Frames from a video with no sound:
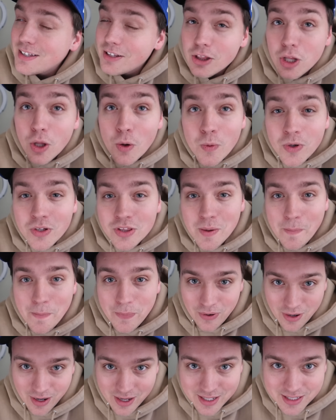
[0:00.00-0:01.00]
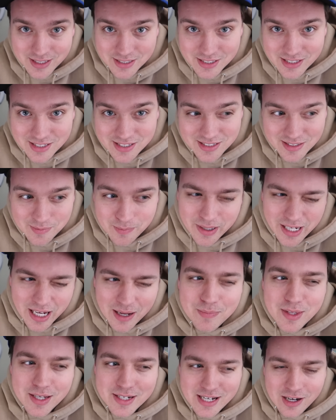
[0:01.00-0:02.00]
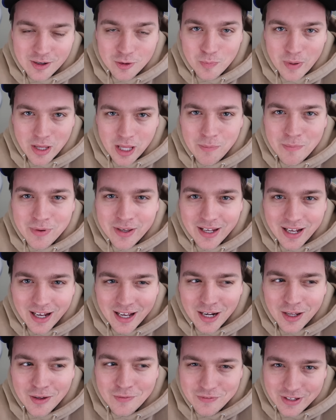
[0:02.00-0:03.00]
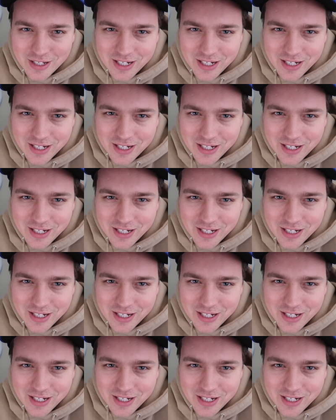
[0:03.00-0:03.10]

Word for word: lowered the price but kept the down payment kind of